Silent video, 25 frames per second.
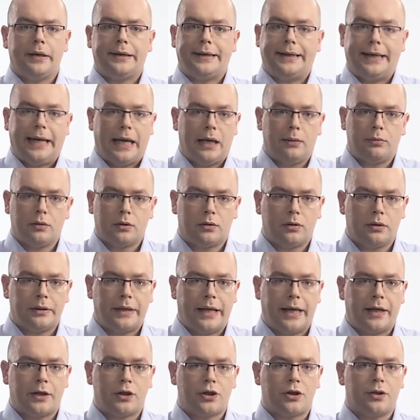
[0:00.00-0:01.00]
cable
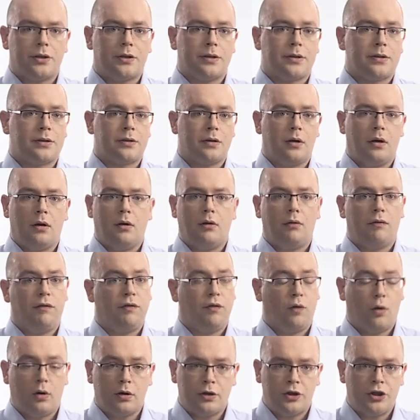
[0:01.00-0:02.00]
connections,
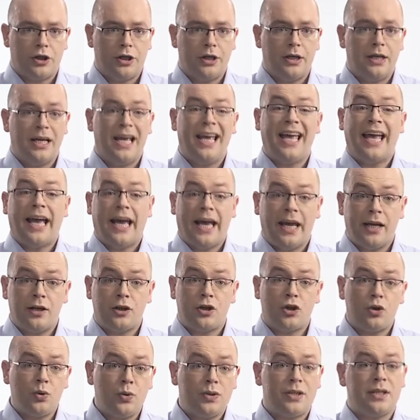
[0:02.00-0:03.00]
4G, and
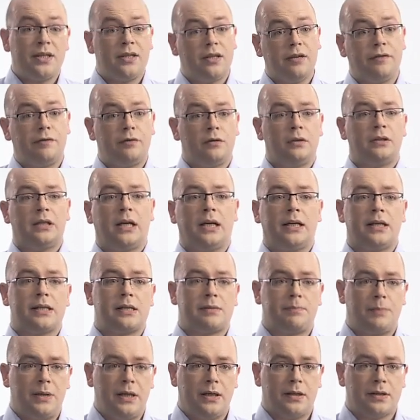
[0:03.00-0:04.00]
choosing different
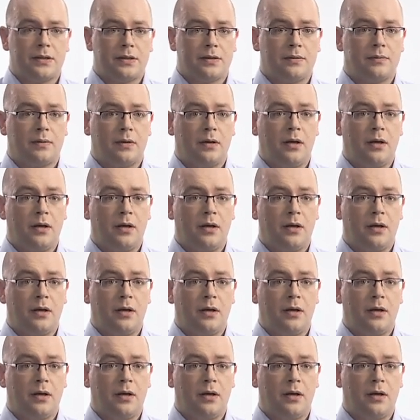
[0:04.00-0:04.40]
ISPs.